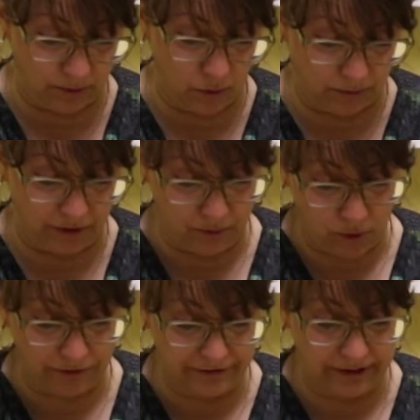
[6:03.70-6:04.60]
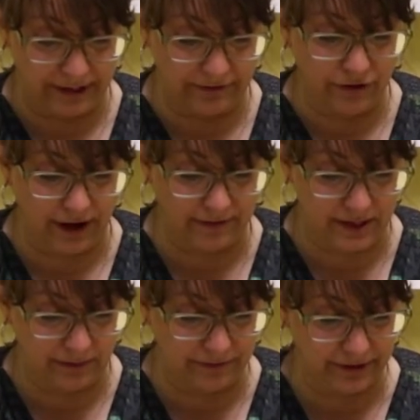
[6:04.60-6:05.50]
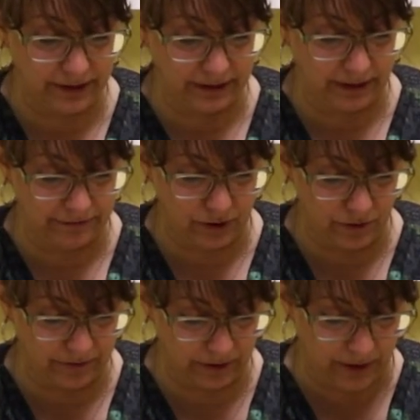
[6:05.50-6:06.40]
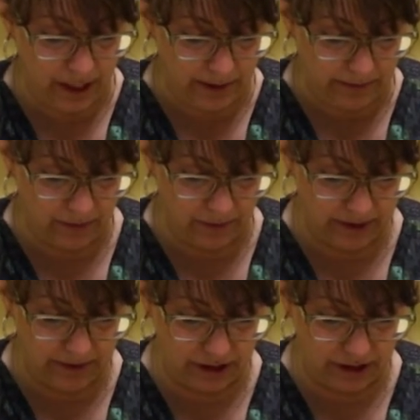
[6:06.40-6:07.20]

with more filling if you have some filling left over. But we want to make